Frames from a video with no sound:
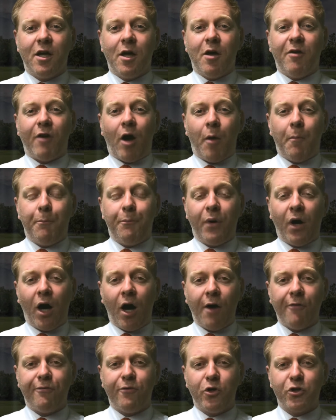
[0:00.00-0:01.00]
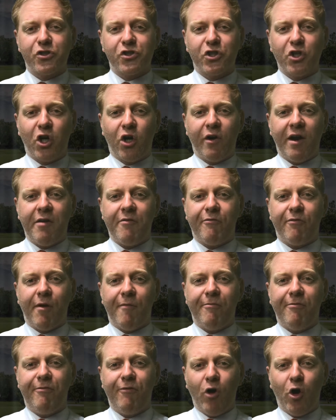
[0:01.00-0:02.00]
on par 4 scoring
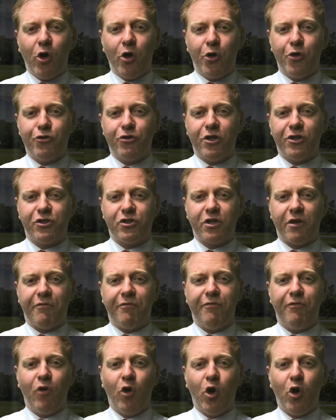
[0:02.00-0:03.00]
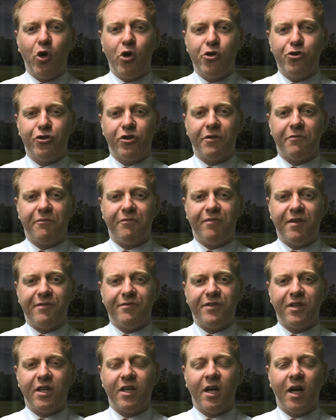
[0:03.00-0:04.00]
from 400 to
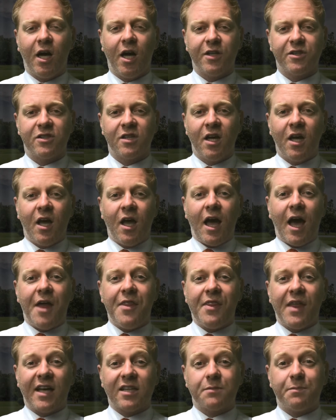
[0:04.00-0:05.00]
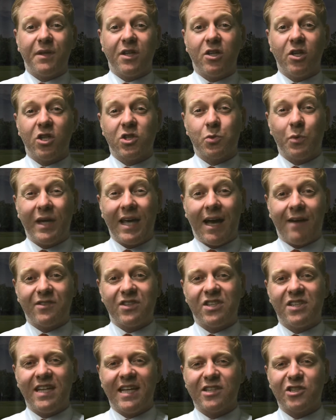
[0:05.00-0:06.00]
450 yards, and that's because we have
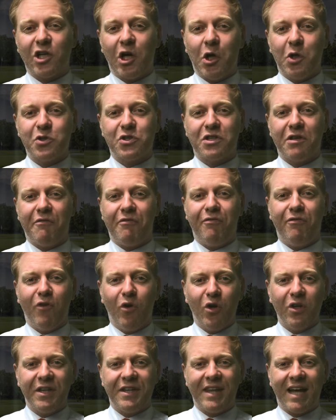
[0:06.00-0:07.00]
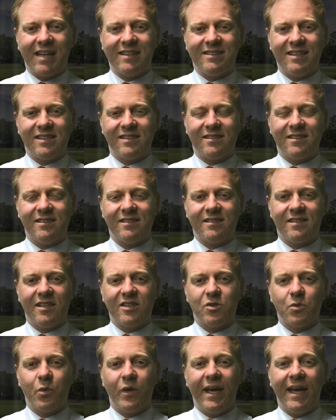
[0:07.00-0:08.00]
6 holes that fall in that distance
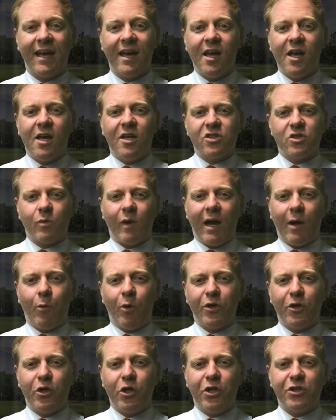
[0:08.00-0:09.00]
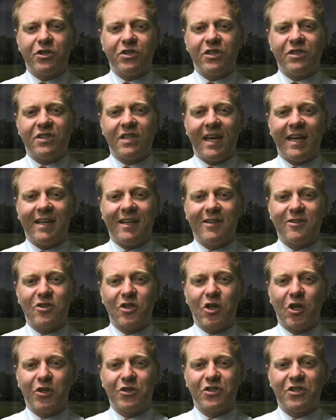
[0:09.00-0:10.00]
this week, so I want us to take
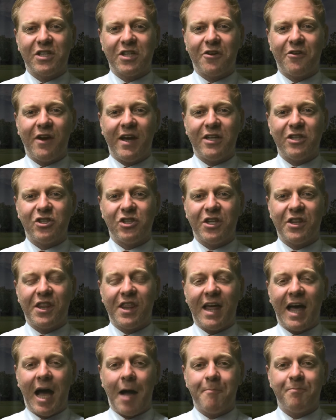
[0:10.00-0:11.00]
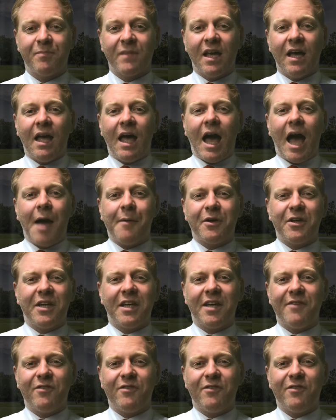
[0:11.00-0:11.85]
into consideration that. I'm going to give